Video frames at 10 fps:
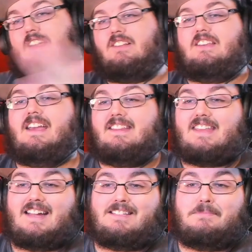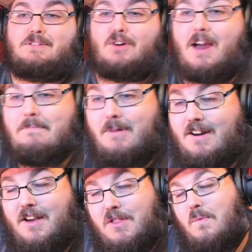forget to hit that subscribe
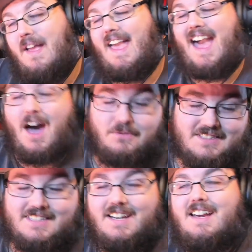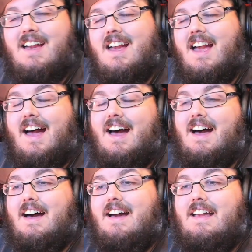button on the way out.
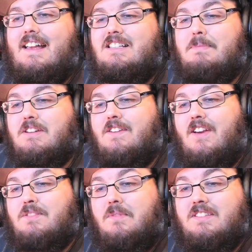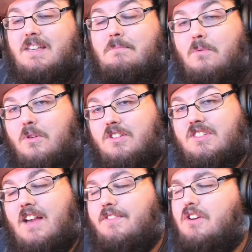Especially if you guys want to see more
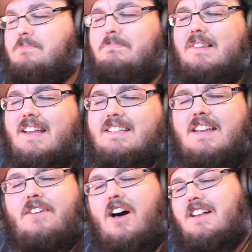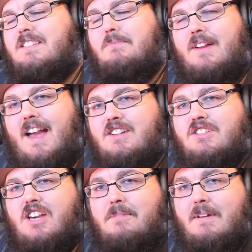stuff. There's plenty of awesome
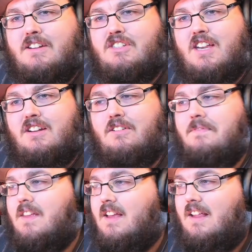reactions on my channel.